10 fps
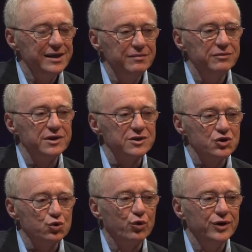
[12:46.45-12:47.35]
him the
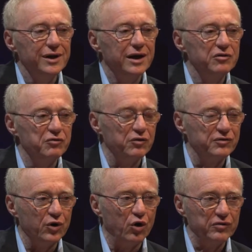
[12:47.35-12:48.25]
story life of
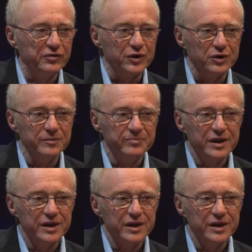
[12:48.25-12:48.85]
Ofer.